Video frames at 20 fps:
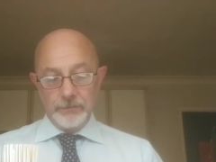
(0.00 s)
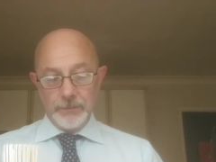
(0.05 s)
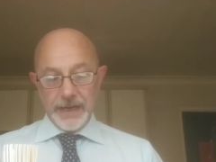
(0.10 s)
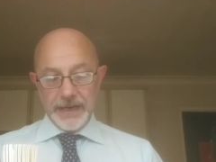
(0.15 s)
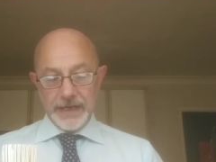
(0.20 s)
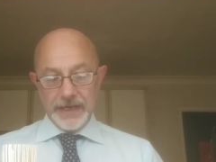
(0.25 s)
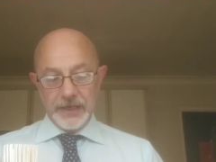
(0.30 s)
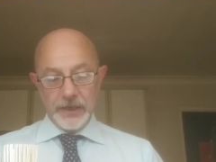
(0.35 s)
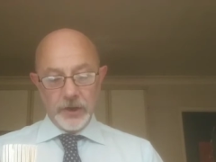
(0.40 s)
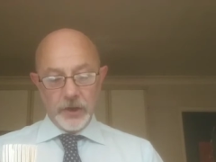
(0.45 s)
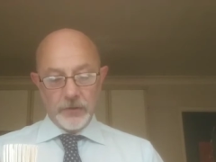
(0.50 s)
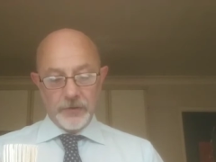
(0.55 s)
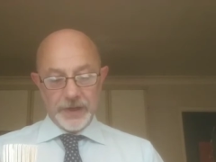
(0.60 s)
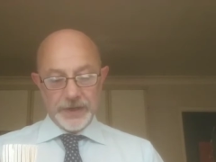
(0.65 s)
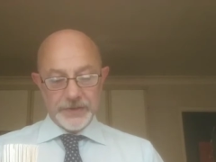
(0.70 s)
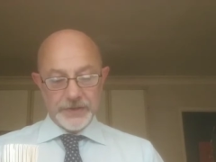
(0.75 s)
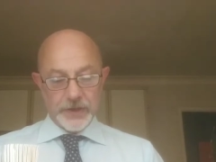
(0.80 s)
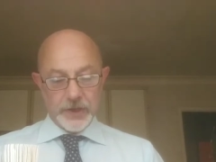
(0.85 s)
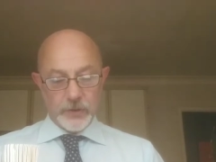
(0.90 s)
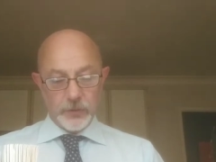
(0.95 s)
mainly
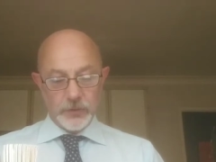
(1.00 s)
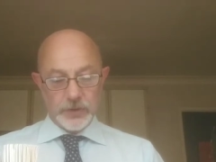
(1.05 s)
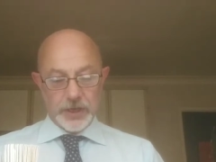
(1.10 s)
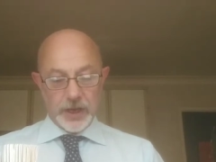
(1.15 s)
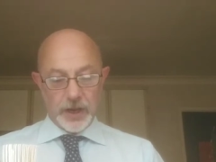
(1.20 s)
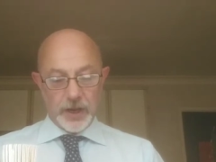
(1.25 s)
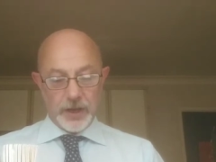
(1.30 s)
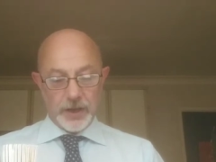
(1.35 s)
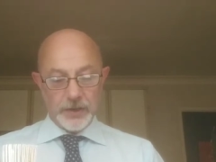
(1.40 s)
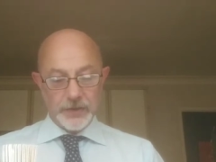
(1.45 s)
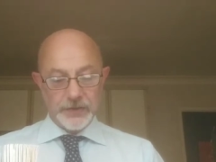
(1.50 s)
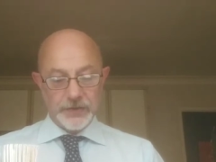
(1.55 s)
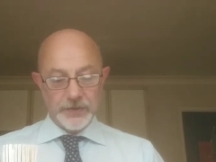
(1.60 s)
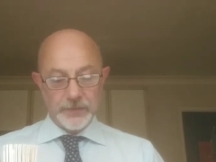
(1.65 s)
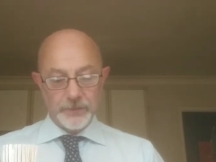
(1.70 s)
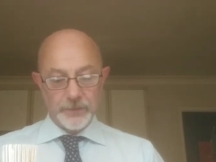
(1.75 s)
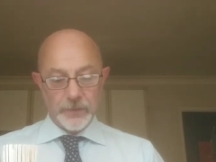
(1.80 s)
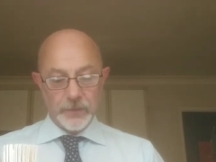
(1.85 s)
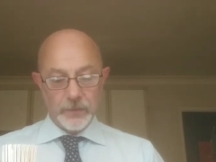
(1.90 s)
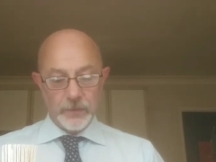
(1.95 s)
lorries and old
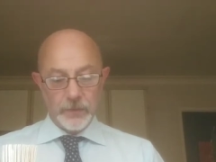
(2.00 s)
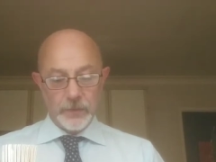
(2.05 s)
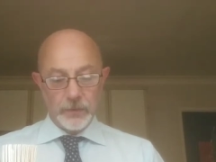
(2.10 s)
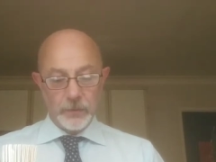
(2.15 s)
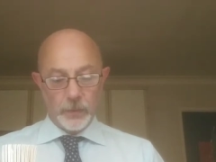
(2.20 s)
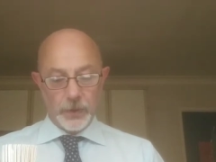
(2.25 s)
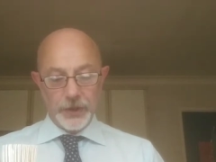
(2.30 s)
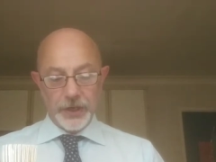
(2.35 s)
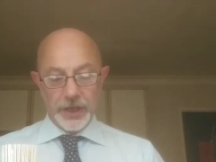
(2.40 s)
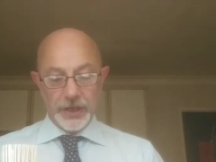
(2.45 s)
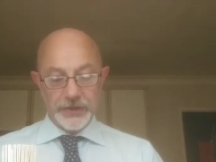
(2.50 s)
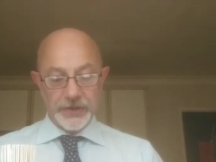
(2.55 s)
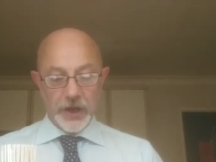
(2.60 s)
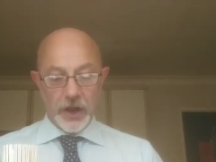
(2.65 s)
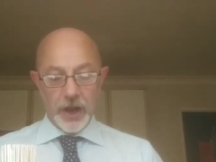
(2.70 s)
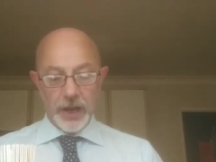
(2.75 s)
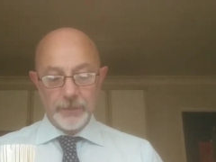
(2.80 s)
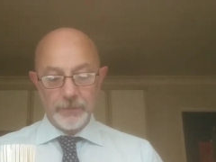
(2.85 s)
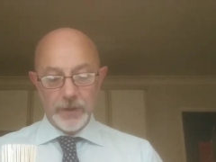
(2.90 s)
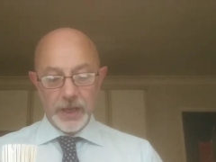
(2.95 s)
cars, one at a
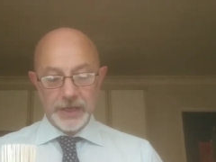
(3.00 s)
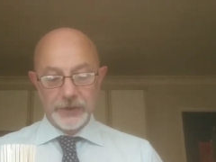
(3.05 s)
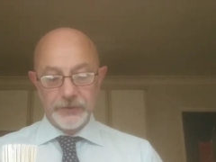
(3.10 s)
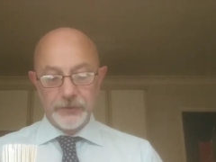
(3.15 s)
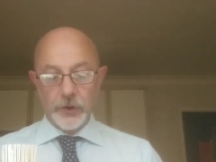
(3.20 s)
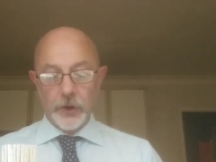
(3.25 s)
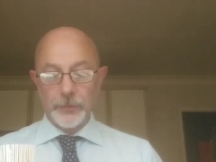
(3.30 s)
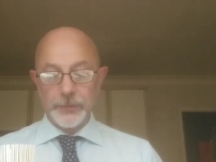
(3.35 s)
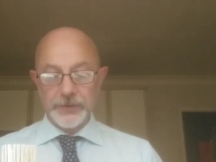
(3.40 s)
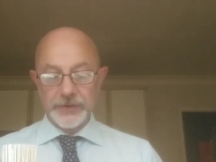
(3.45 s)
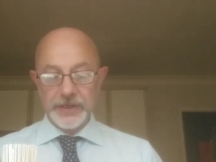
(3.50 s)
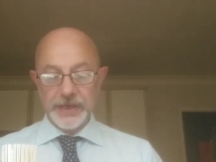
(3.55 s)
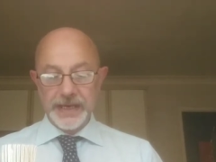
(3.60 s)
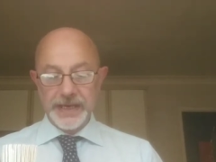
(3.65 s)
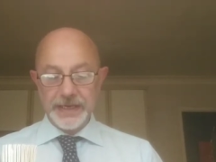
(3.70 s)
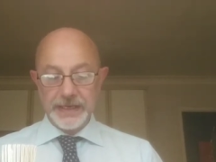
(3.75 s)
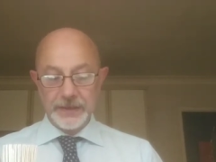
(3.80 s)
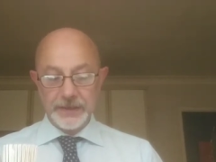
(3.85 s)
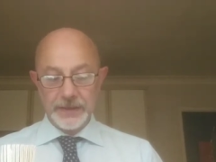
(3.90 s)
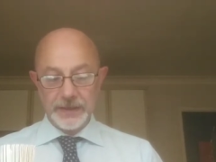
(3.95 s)
time, like drops
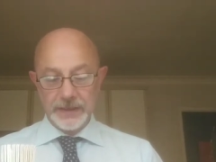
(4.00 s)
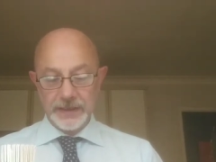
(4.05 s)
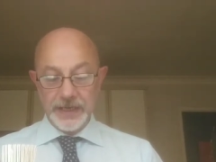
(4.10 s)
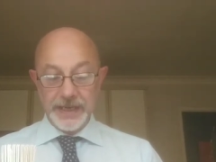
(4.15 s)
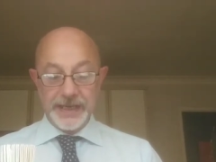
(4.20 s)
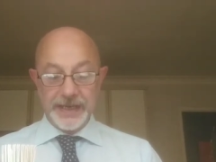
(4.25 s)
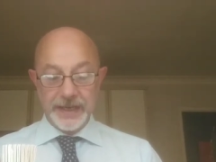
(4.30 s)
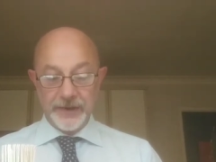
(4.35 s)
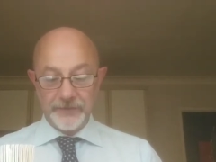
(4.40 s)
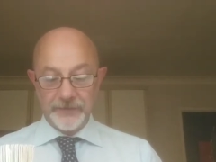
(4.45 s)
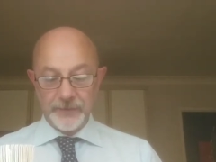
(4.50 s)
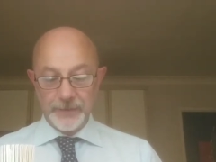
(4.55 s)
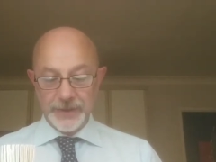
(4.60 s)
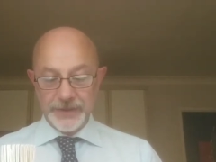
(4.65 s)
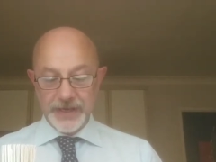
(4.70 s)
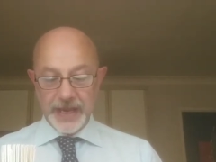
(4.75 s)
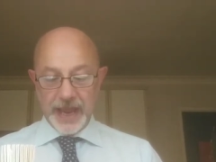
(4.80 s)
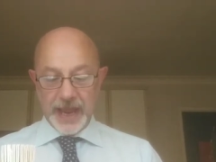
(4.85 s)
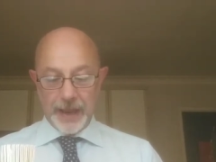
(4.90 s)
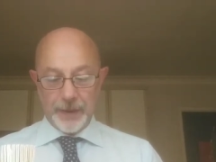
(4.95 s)
le- leaking from a
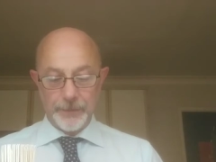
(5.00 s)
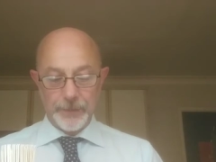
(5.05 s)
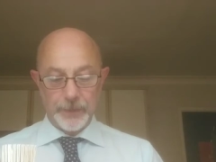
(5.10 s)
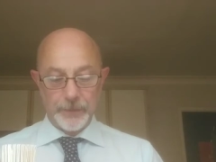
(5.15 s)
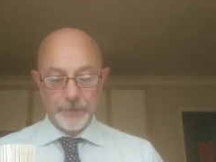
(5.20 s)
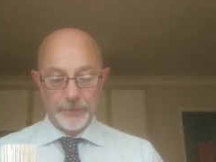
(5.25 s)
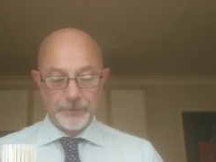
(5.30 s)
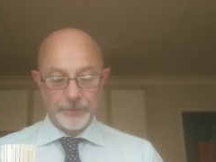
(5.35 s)
tap.